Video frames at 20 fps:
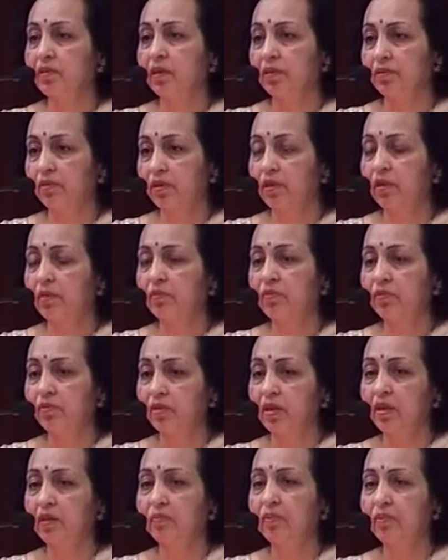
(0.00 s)
Saudi
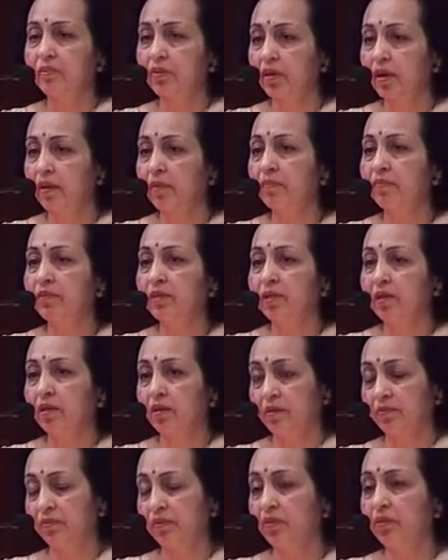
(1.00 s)
hemophilia program.
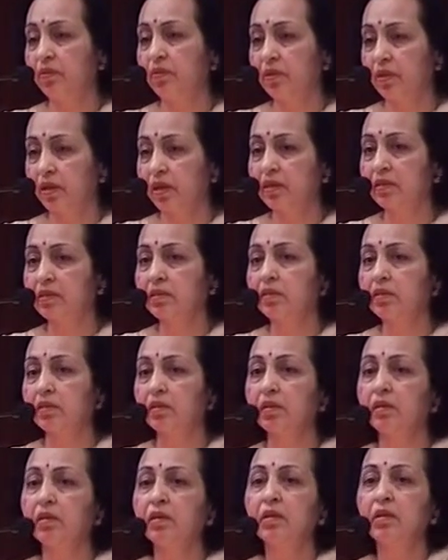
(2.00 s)
We organized the